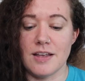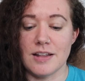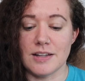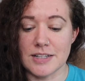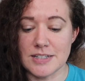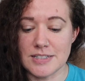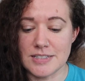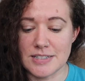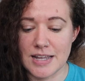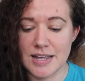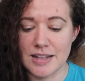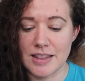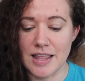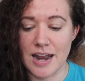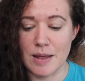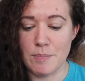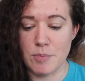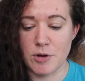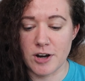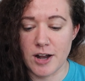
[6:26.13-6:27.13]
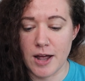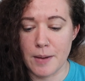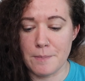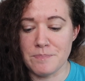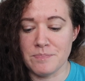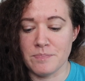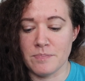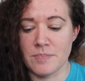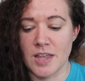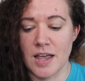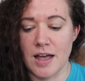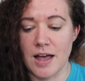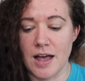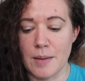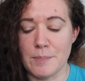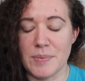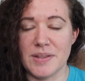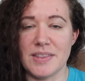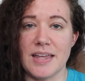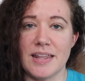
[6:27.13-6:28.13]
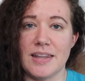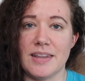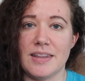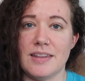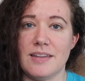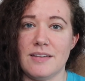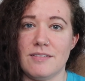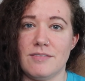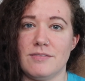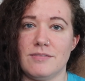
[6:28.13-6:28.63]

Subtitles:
listing that I put up. But then